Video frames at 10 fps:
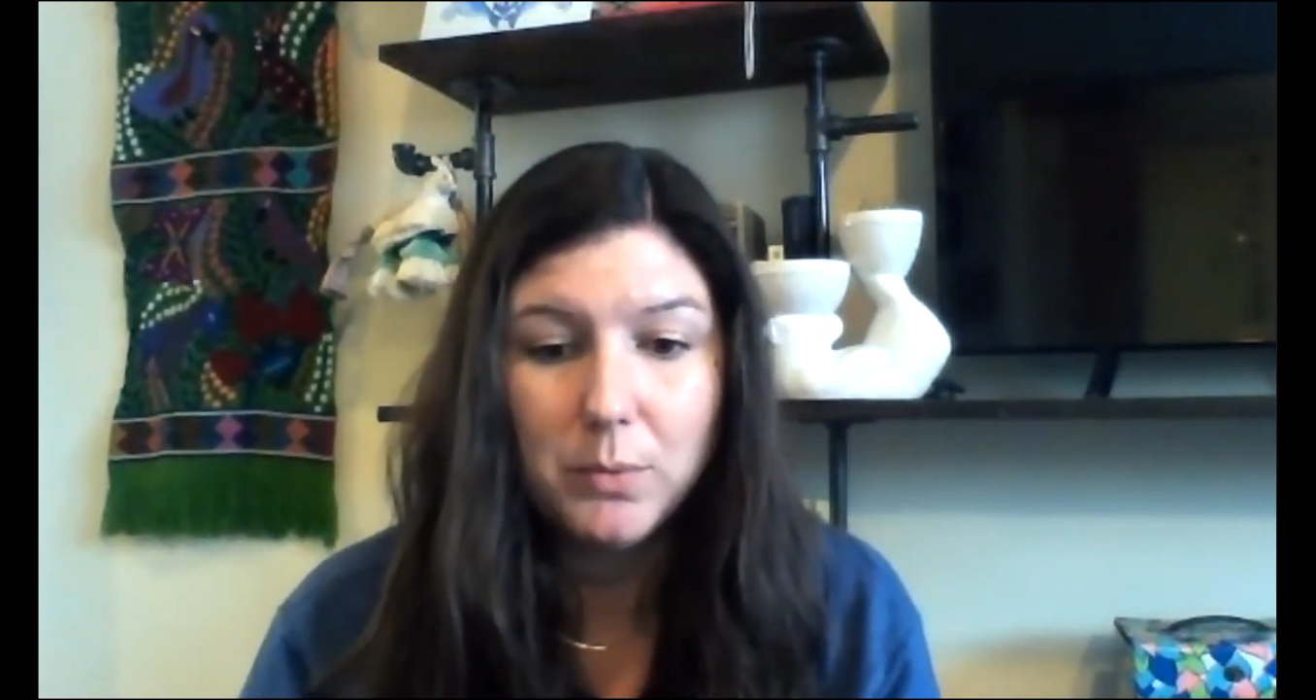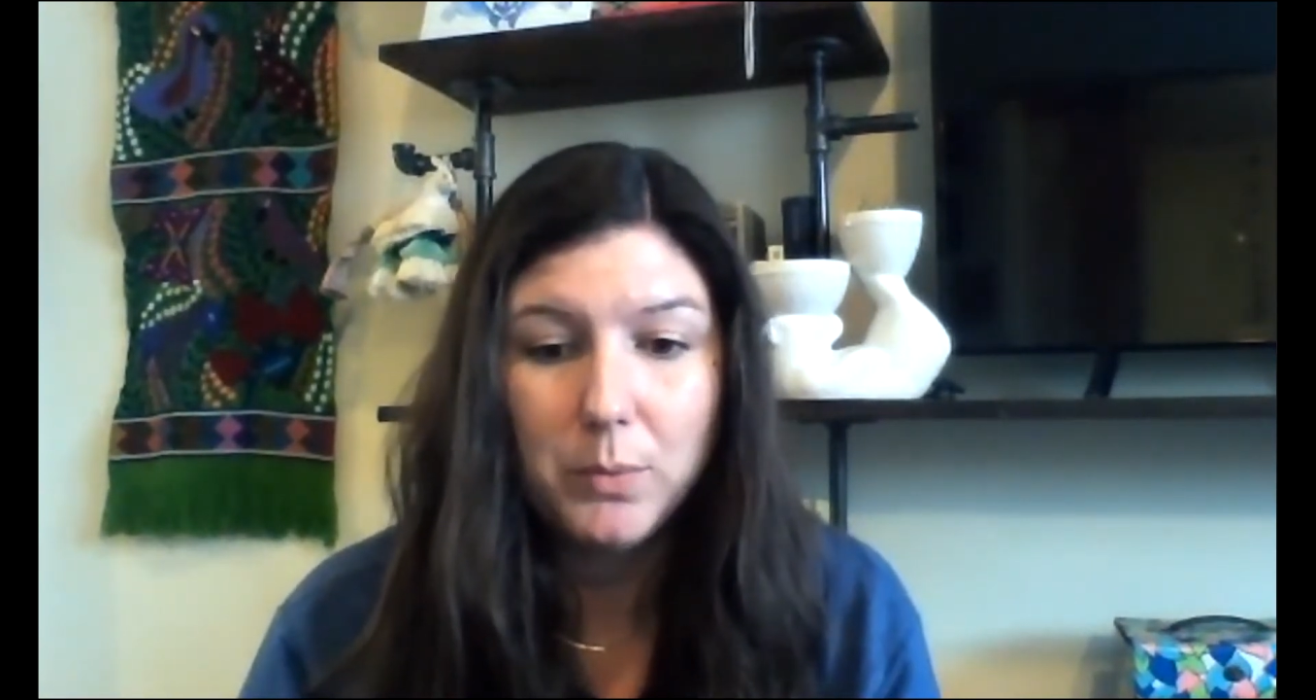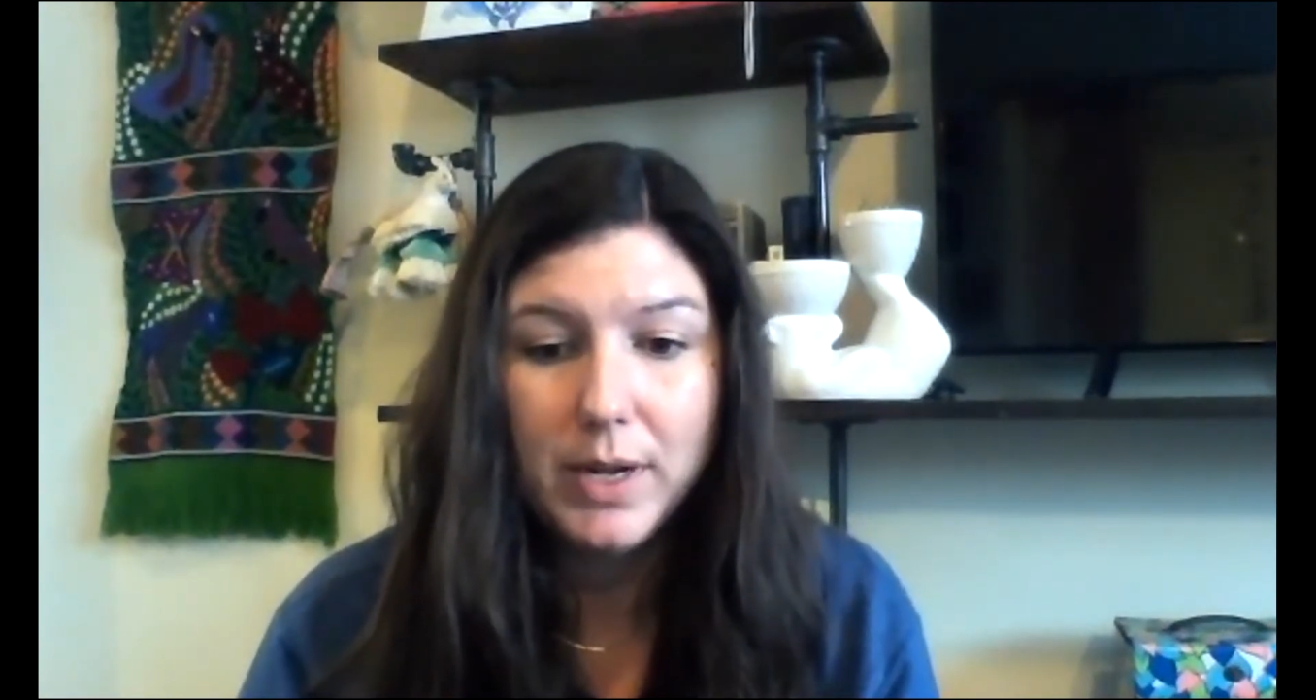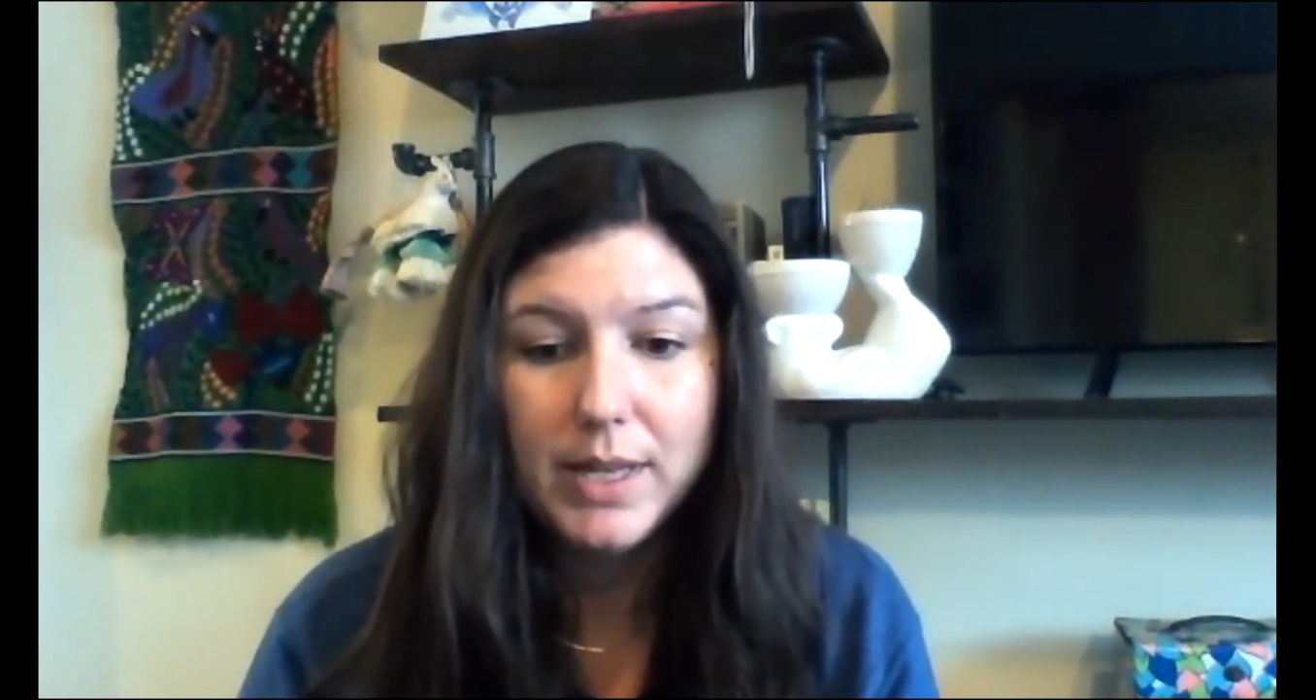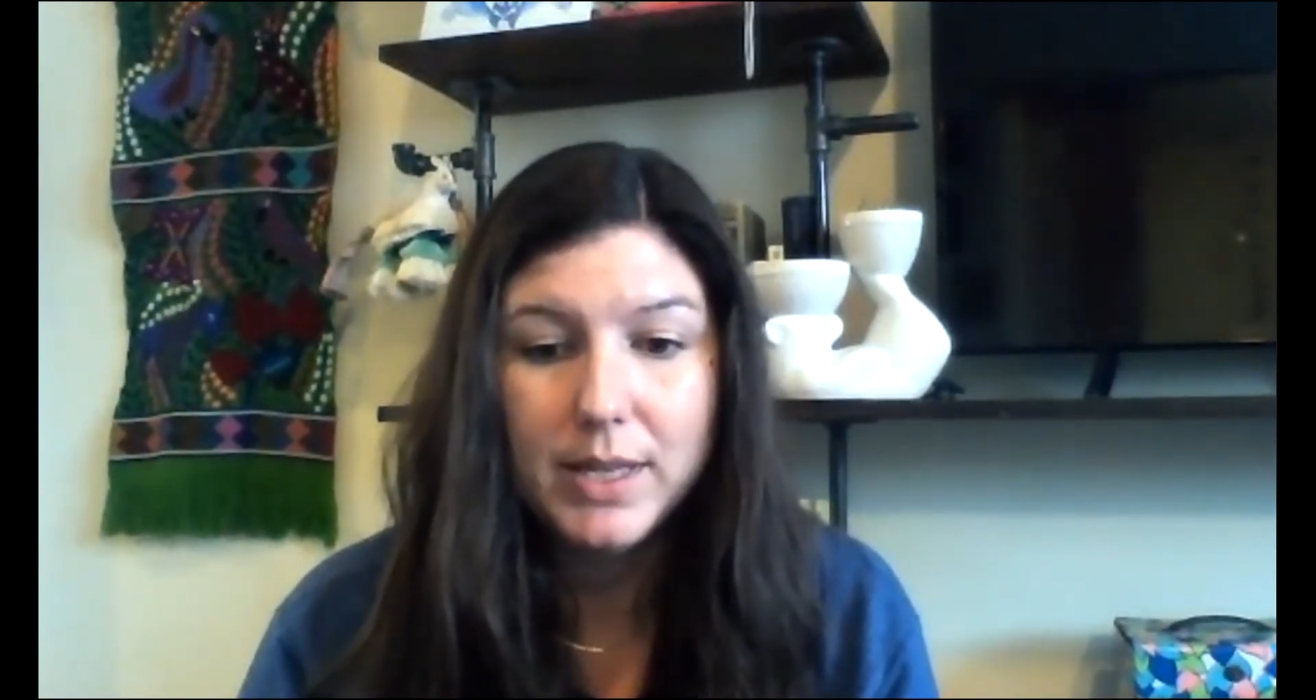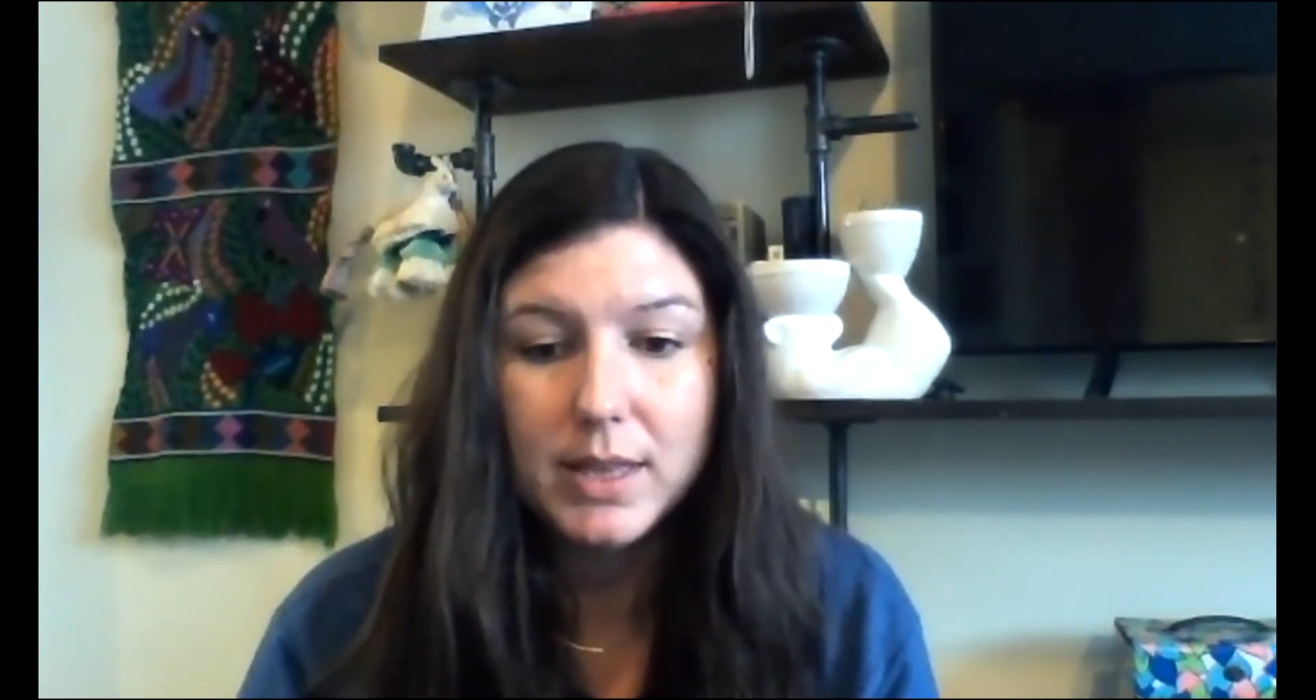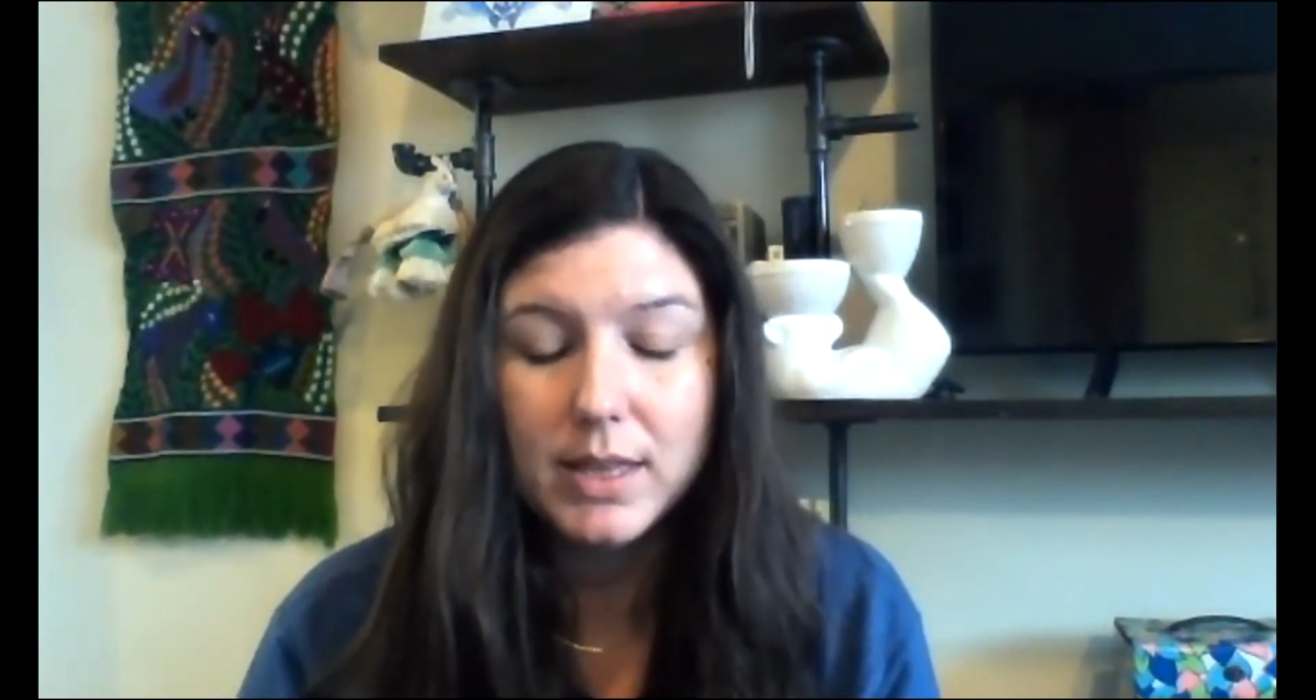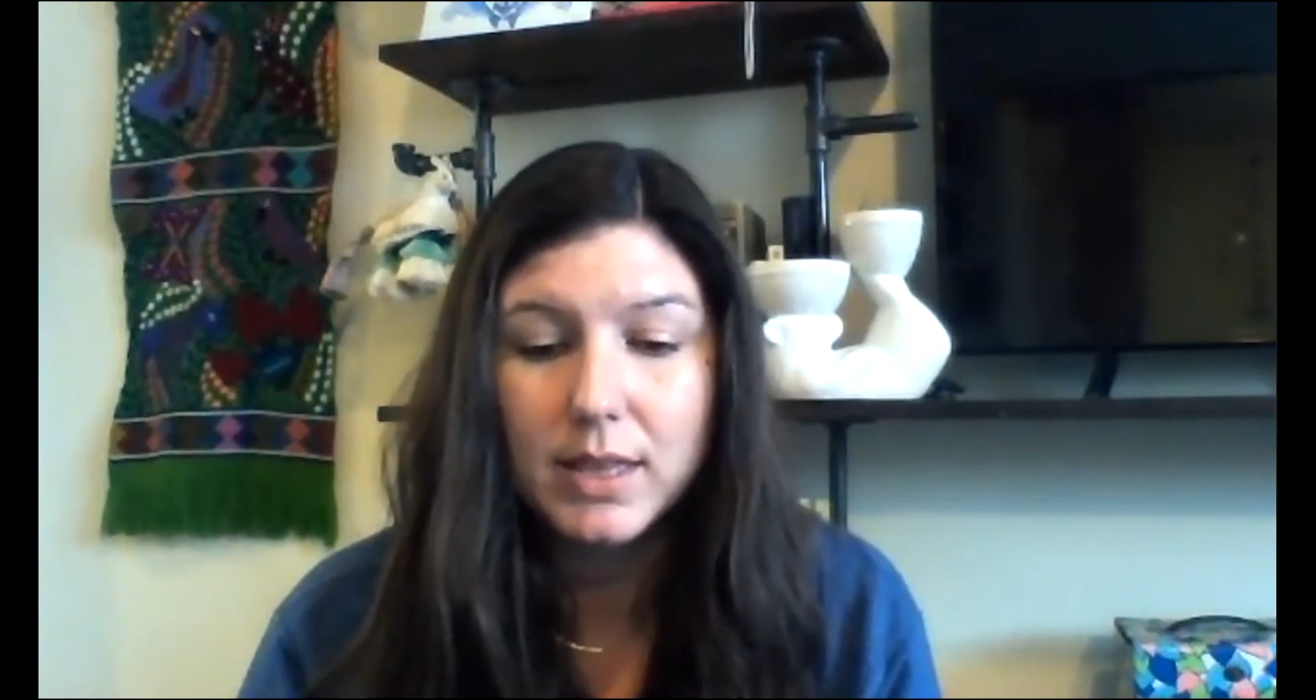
with